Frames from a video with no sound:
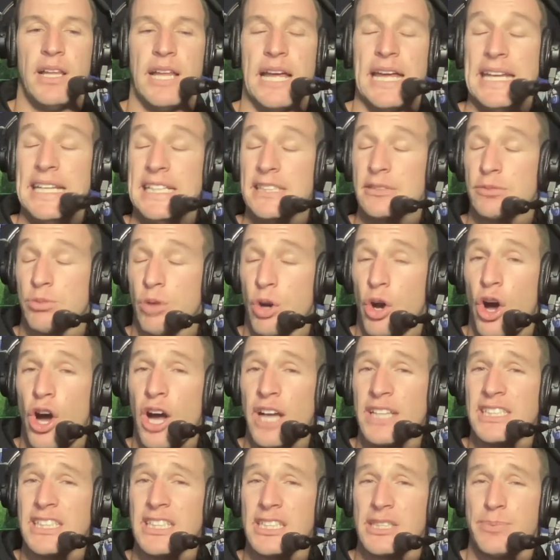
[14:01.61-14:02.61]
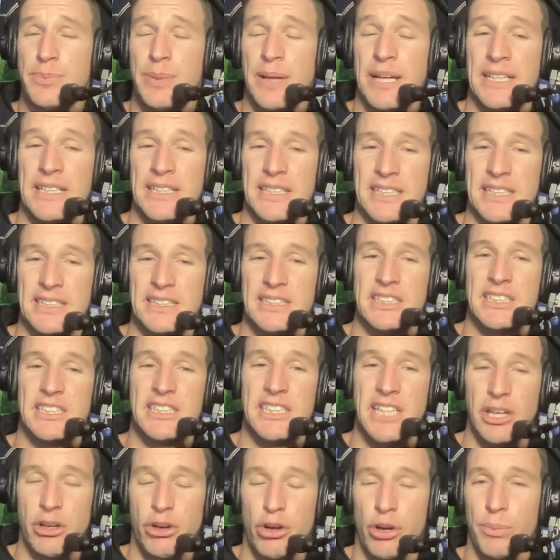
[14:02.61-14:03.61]
And his rise has been
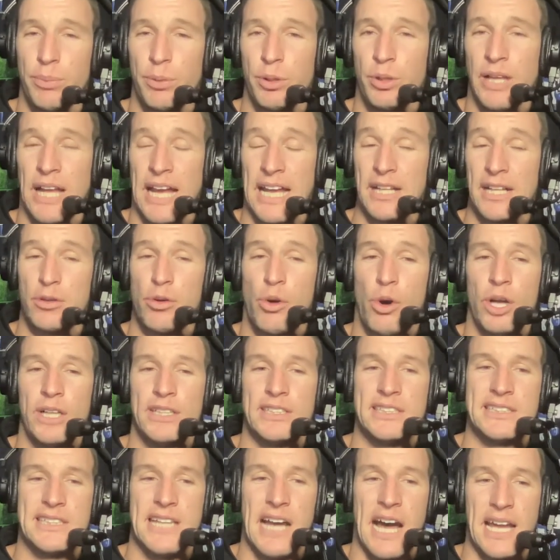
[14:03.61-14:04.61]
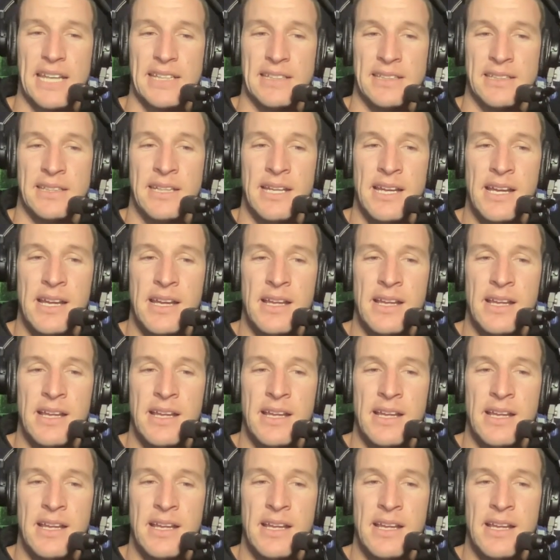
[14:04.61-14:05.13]
considerable and quite sudden.